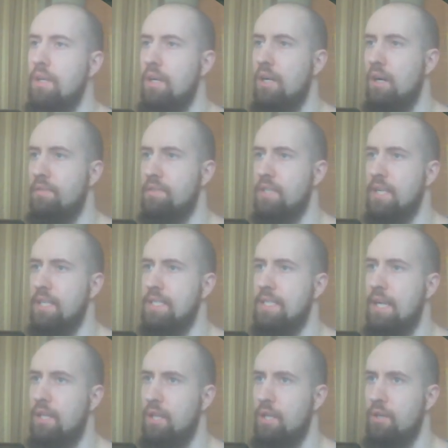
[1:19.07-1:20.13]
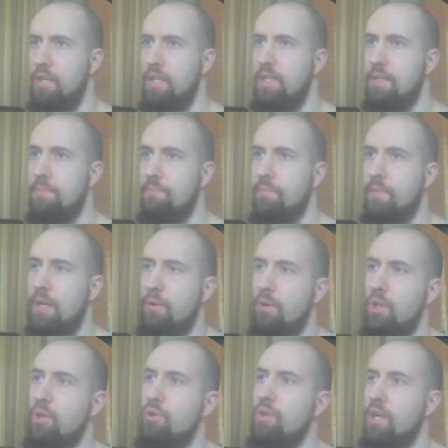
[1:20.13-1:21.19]
after it's downloaded, our
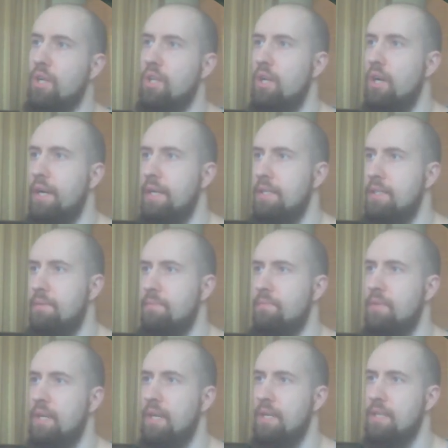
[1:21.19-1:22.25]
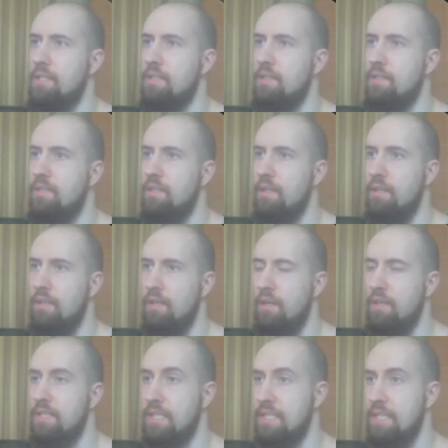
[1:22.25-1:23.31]
Lunar client has uh,
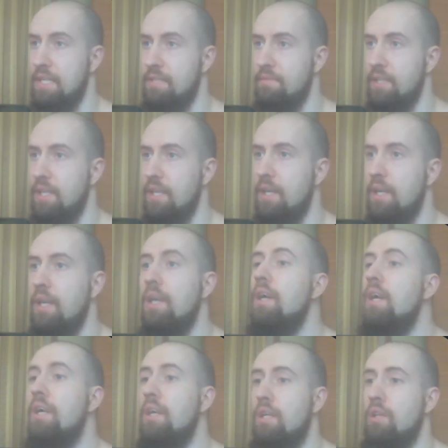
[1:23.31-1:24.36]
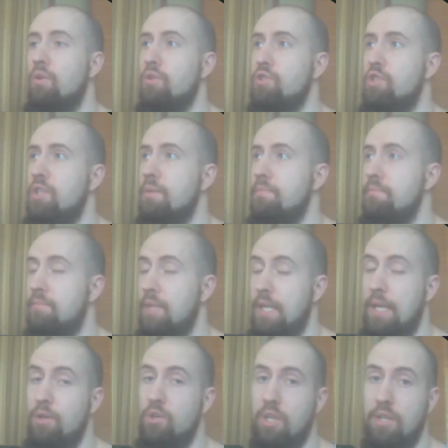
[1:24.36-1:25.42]
successfully launched, and
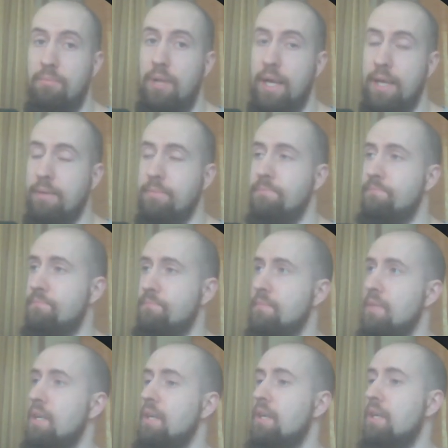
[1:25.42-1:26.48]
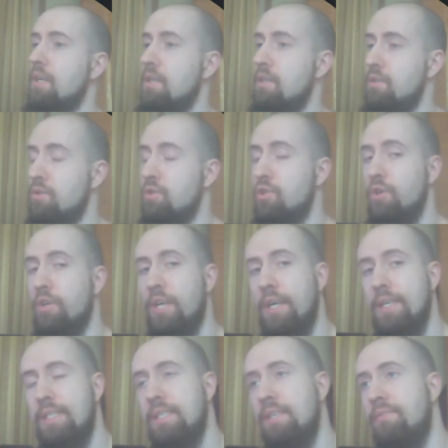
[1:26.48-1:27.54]
now you can play. So enjoy
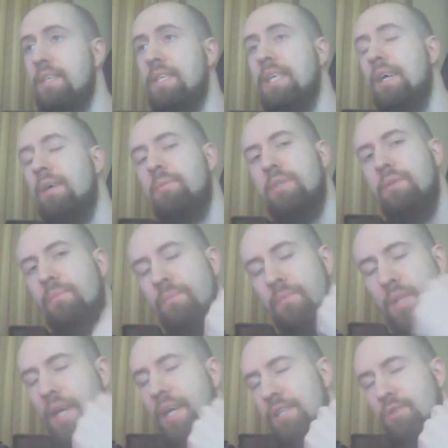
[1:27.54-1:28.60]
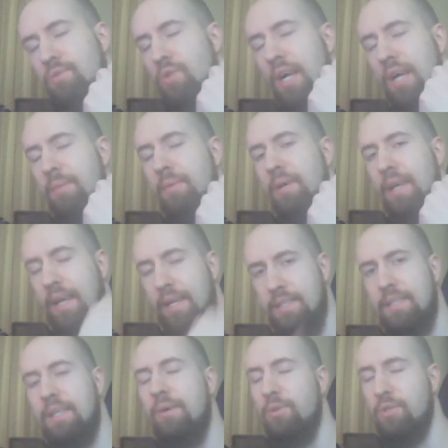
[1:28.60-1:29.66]
guys, if this helps, like and subscribe, and
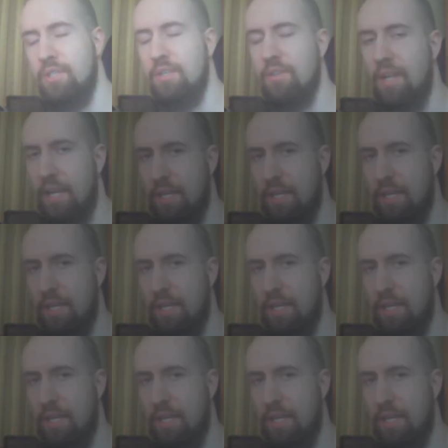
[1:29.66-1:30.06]
I will see you in the next